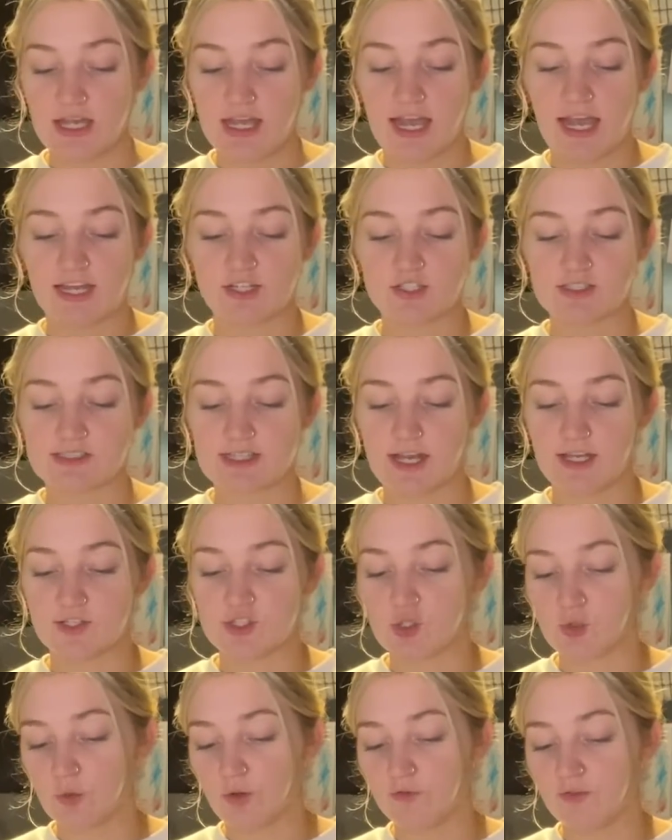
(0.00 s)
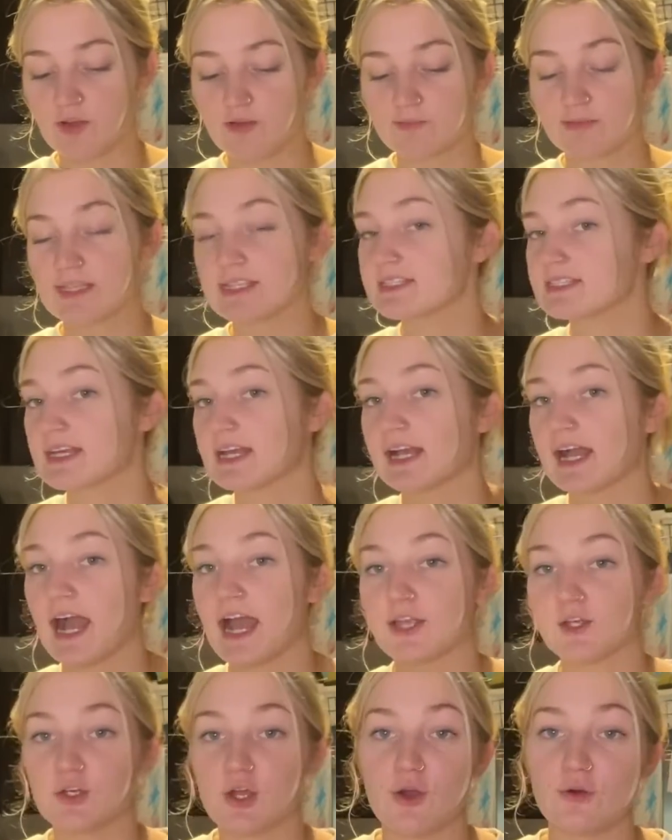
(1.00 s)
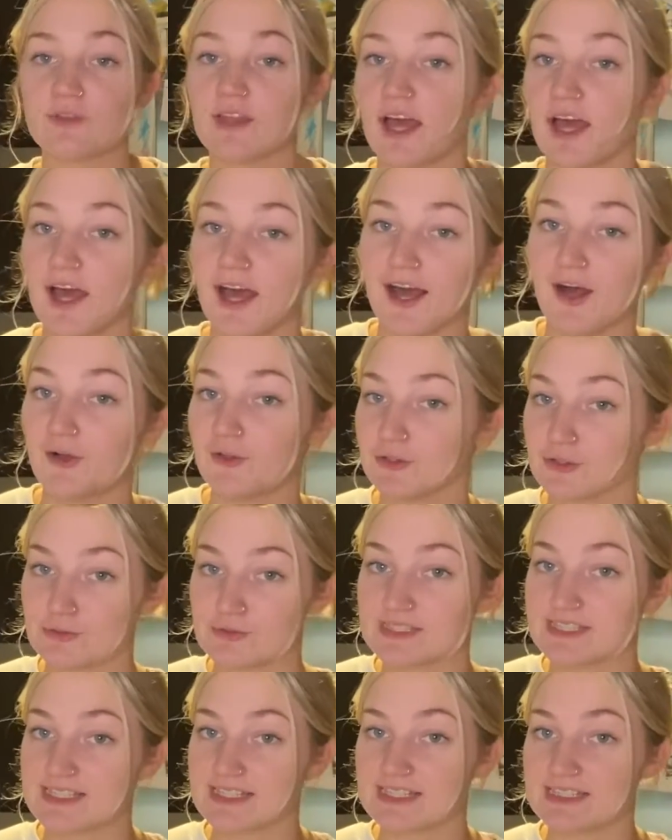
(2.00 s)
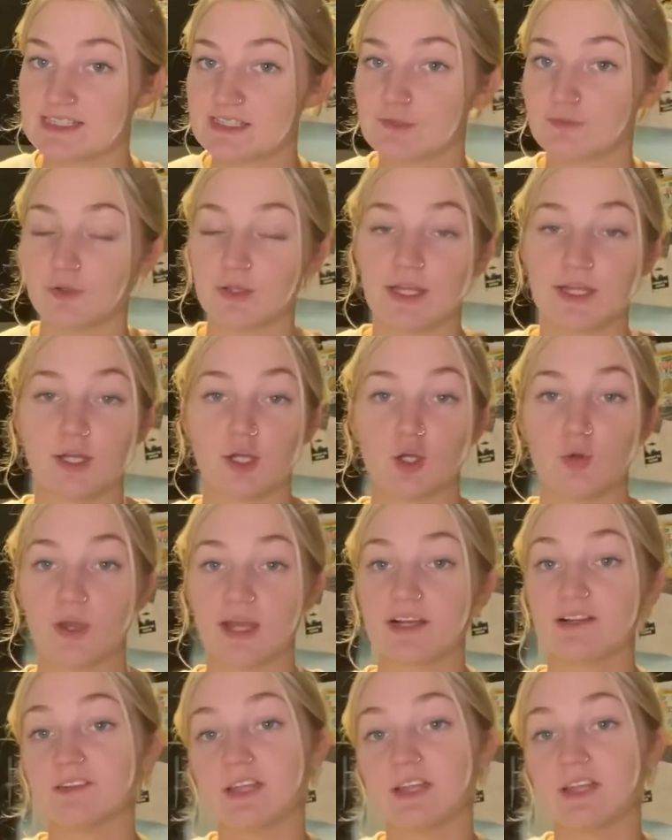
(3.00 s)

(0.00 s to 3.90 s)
I just got two of them because like I know that I'll use these for like a quick